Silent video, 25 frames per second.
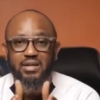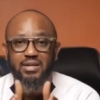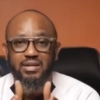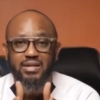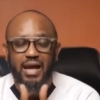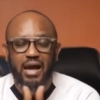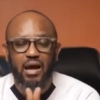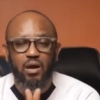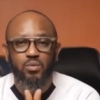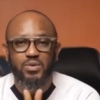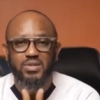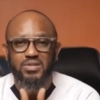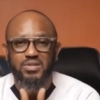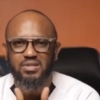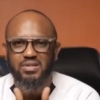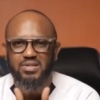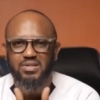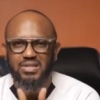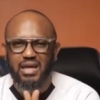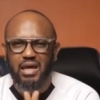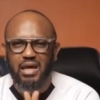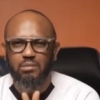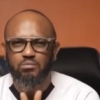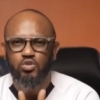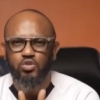now is the
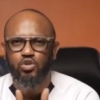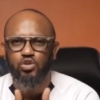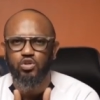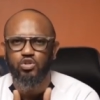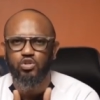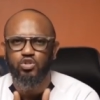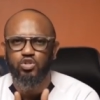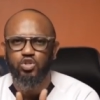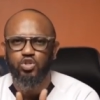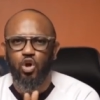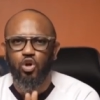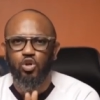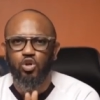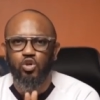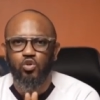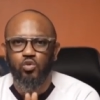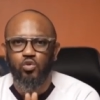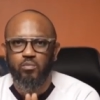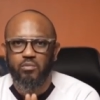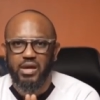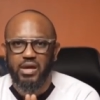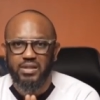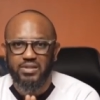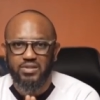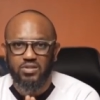time to
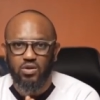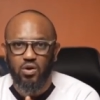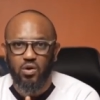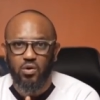document